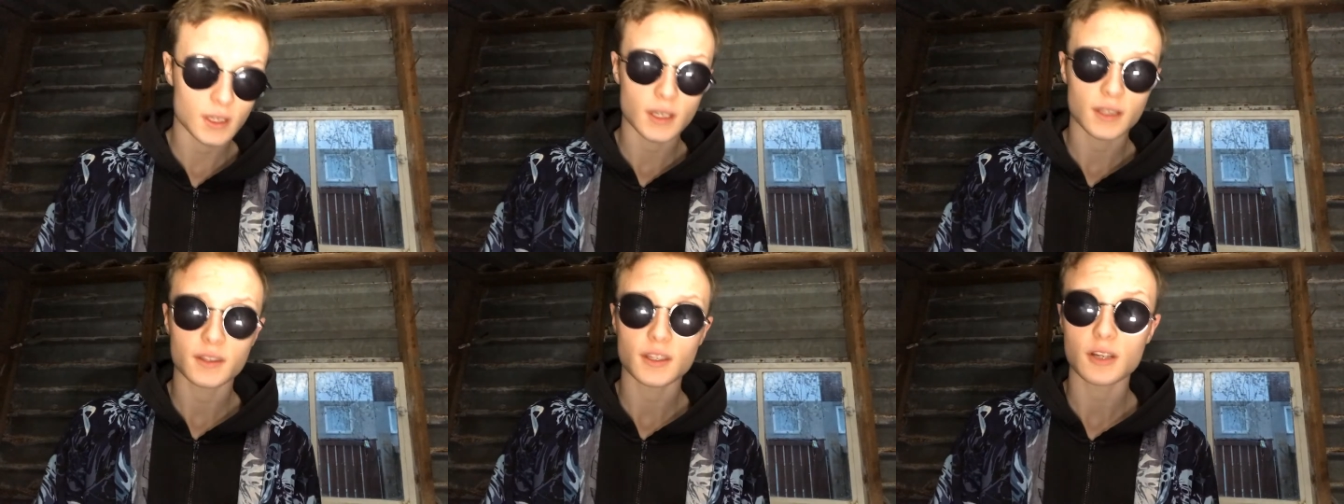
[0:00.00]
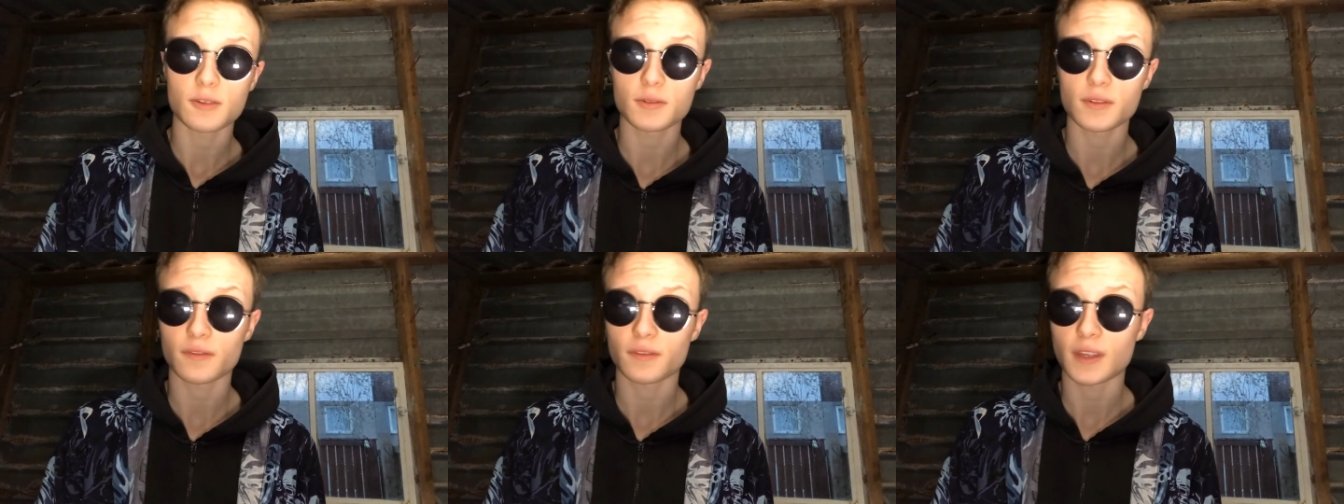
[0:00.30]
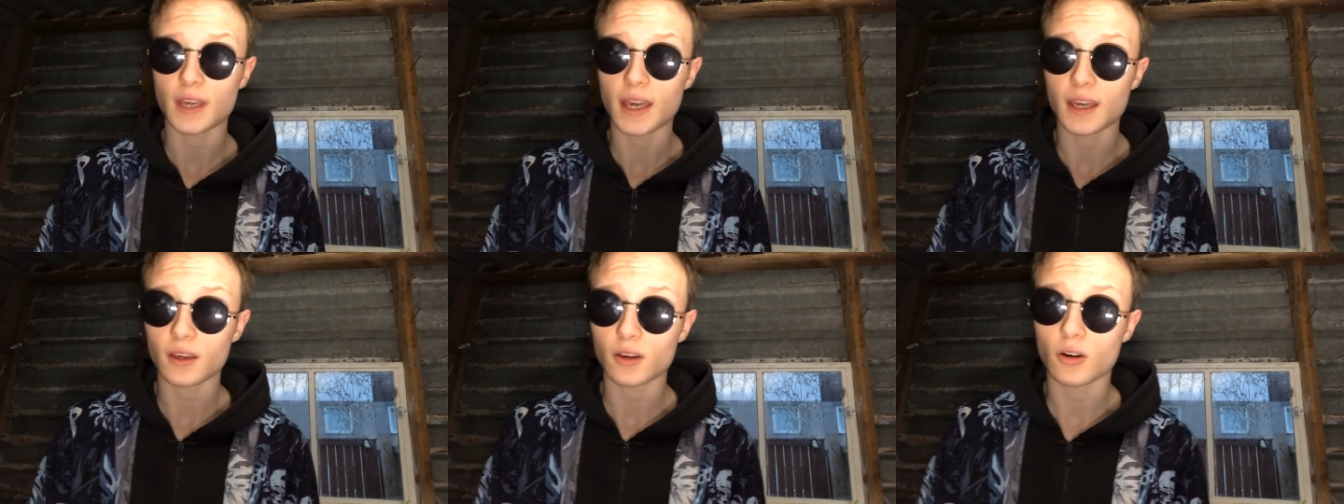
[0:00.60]
In terms of
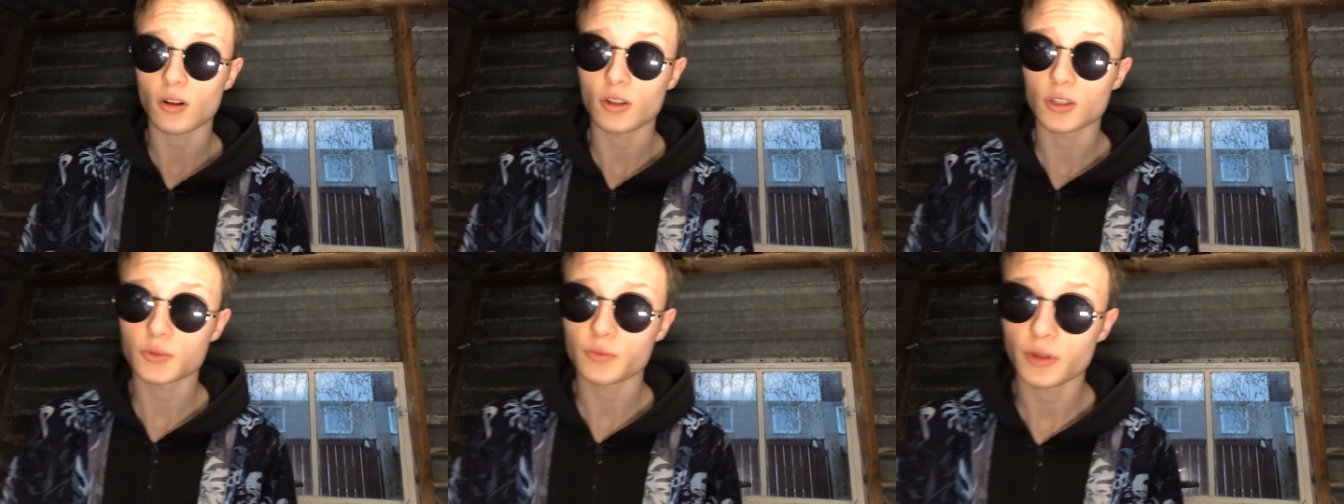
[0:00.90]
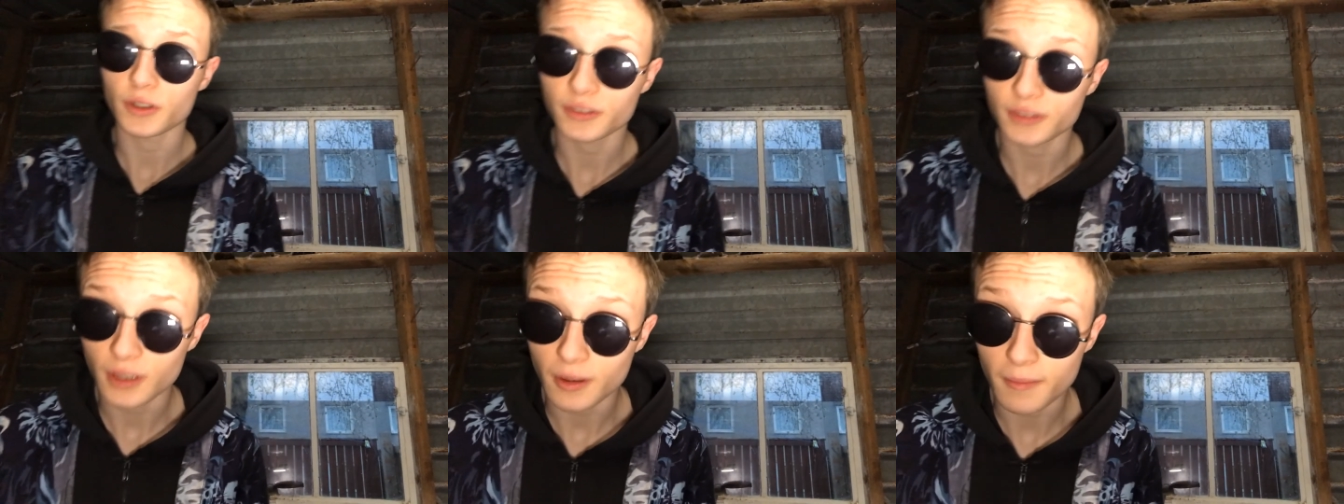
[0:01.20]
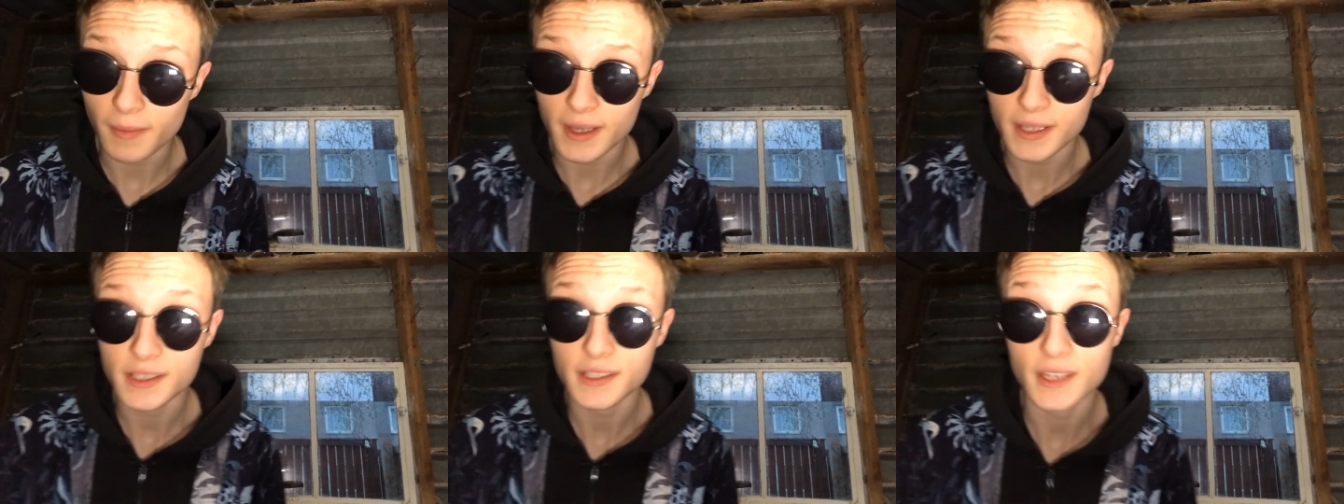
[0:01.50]
getting college work
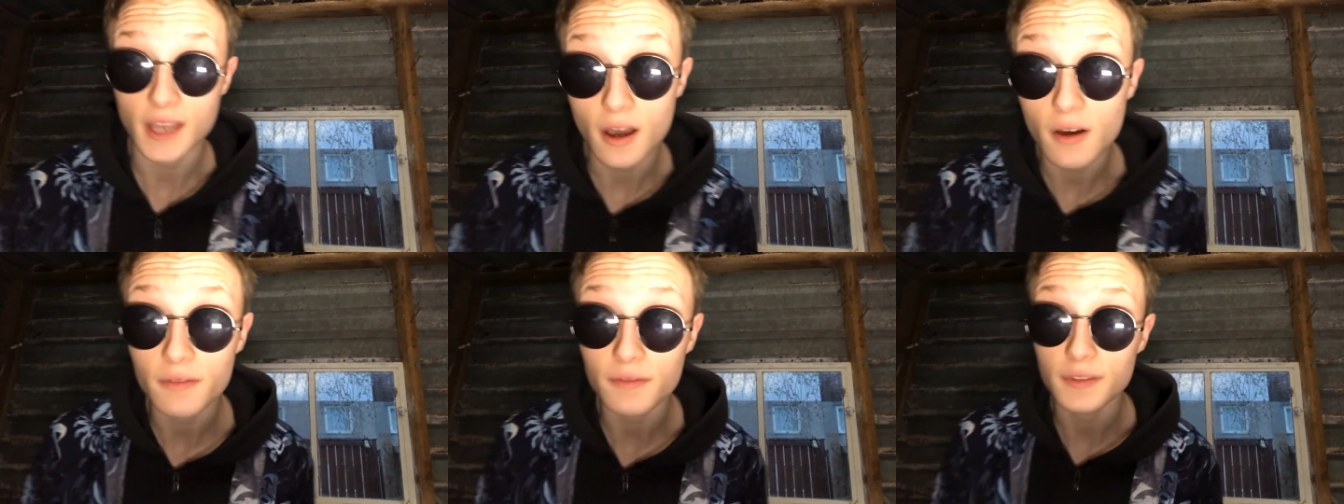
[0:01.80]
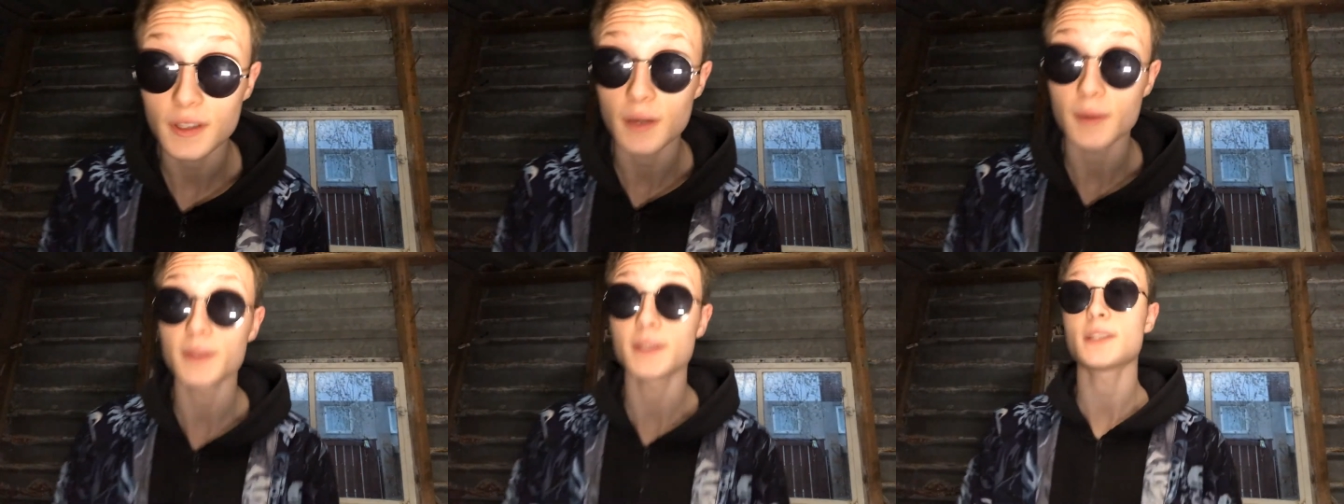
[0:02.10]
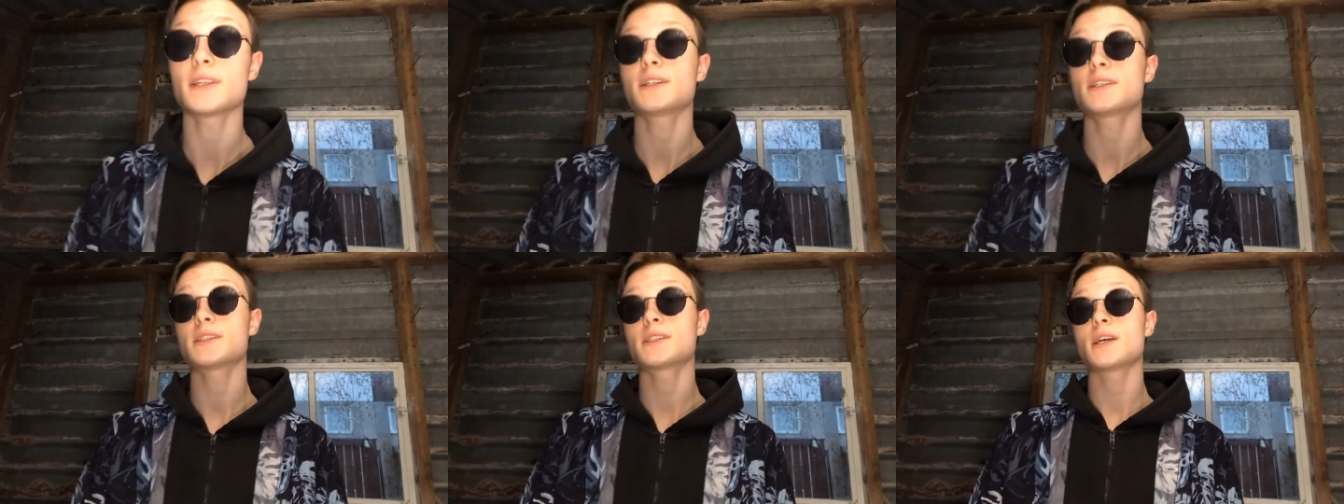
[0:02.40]
done myself
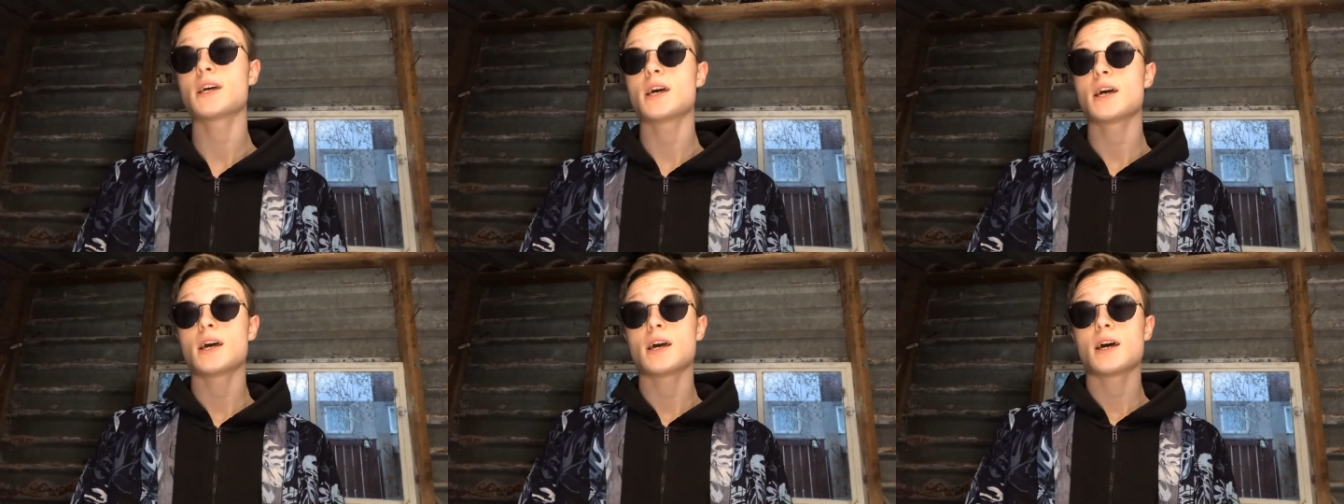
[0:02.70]
nowadays,